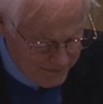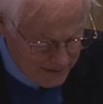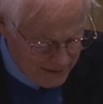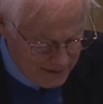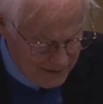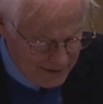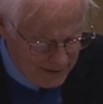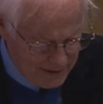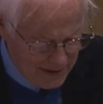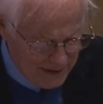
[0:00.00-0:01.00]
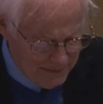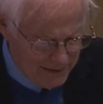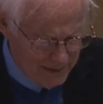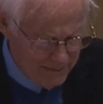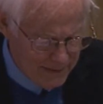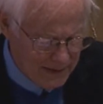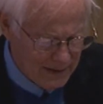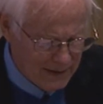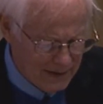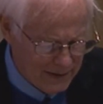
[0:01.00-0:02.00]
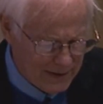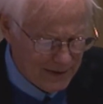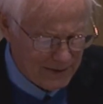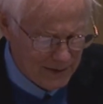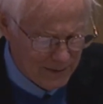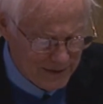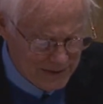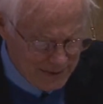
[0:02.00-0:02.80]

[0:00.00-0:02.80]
And at the time uh, uh, the country wants to